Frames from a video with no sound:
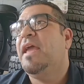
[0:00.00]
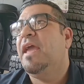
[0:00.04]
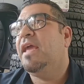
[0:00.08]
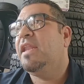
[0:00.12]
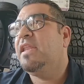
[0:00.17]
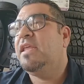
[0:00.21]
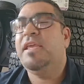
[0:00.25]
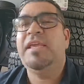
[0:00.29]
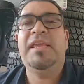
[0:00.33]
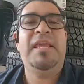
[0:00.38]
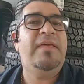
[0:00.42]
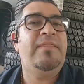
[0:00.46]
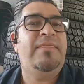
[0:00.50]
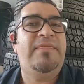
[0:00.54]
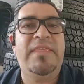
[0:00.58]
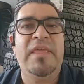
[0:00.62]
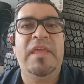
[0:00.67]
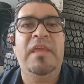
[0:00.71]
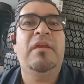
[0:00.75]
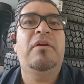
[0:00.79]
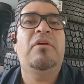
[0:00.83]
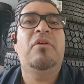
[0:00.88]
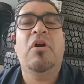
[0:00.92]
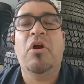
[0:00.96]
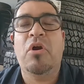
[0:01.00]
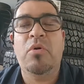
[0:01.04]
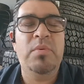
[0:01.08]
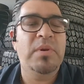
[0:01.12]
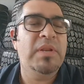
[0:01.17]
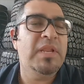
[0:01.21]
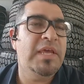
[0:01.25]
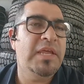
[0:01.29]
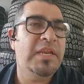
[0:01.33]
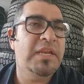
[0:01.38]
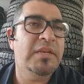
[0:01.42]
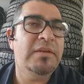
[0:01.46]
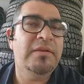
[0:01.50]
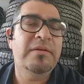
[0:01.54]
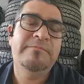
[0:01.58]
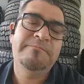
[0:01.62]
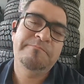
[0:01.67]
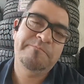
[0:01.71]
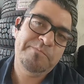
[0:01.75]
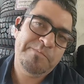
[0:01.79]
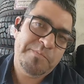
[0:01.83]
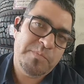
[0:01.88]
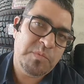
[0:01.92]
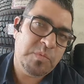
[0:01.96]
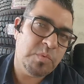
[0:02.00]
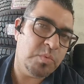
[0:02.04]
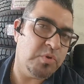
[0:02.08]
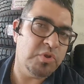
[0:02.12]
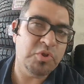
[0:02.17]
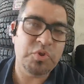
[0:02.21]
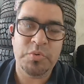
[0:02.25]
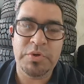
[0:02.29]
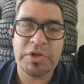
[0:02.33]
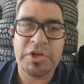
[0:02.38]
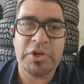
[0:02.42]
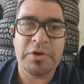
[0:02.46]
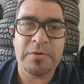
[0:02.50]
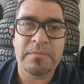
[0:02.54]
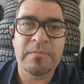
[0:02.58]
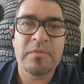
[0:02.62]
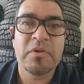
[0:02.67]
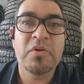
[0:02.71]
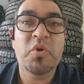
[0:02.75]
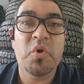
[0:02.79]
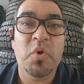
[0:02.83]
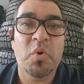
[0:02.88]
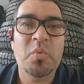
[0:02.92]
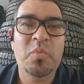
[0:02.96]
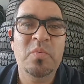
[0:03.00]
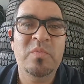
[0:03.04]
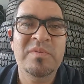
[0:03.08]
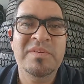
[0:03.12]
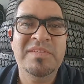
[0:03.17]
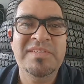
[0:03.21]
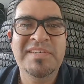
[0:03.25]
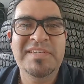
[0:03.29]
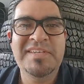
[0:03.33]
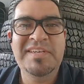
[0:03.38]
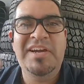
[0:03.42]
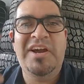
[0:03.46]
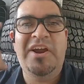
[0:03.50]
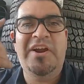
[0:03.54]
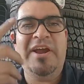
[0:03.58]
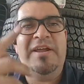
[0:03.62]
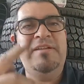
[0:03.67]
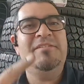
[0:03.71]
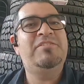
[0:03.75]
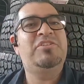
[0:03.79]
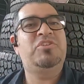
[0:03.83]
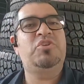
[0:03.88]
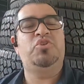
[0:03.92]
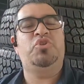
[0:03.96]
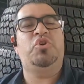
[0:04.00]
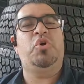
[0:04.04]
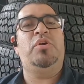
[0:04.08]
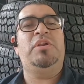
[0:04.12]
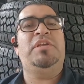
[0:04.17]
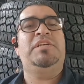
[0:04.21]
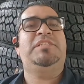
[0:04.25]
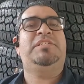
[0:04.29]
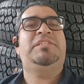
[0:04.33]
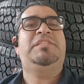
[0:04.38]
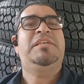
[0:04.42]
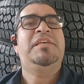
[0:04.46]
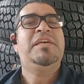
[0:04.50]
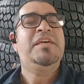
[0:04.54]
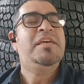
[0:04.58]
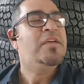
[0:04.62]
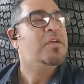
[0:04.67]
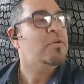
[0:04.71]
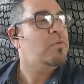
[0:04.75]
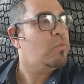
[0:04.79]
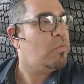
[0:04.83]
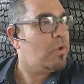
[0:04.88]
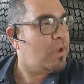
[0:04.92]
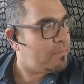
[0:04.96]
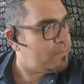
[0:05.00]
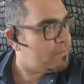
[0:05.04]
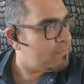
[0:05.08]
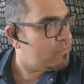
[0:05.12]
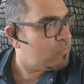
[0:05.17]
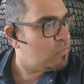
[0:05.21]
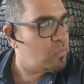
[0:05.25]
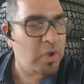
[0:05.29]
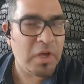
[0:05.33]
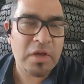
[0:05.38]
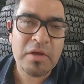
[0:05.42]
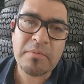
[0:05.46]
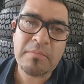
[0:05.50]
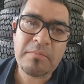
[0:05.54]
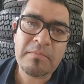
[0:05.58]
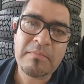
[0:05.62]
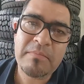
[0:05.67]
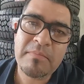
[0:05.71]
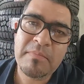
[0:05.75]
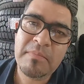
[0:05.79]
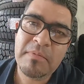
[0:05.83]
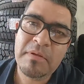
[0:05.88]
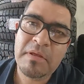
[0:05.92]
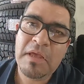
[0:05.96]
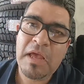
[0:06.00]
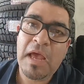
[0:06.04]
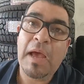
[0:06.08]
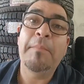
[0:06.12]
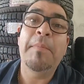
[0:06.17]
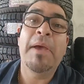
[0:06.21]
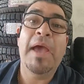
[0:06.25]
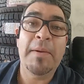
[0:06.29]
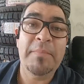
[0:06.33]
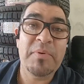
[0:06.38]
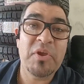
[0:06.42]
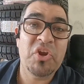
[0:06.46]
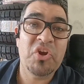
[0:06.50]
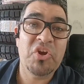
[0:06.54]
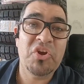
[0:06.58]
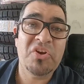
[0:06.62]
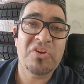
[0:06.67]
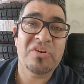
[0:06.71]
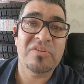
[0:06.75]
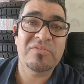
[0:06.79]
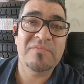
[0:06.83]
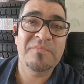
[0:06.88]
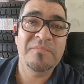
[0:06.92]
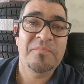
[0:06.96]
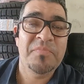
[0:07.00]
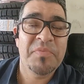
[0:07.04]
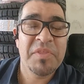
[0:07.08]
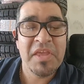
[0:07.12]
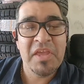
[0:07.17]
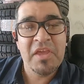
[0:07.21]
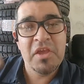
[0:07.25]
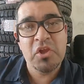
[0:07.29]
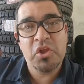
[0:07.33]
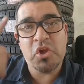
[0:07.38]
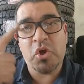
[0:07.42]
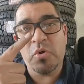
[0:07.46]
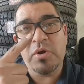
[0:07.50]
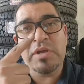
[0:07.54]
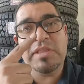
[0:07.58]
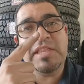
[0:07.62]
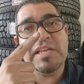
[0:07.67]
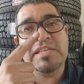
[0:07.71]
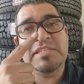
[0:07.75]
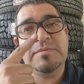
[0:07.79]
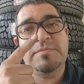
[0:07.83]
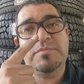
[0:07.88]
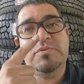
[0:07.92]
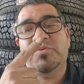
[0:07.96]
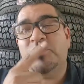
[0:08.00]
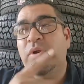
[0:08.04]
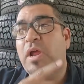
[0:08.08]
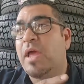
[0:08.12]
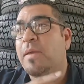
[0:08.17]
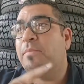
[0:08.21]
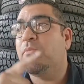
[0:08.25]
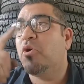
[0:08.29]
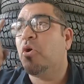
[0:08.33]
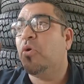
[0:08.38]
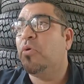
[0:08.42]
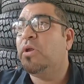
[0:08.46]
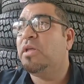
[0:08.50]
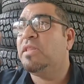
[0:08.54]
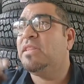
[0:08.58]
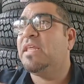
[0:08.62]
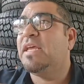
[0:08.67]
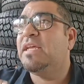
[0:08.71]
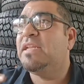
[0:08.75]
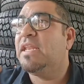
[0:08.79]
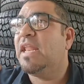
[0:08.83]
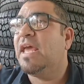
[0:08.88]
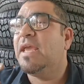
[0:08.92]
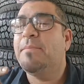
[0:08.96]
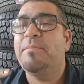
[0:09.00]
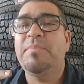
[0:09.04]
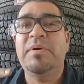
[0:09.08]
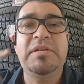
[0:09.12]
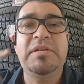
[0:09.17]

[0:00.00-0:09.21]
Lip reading: anything car related, we'll do it here. Cool. All right, so join us. Well, welcome. I'm happy you're here. Go hit that subscribe, go hit that like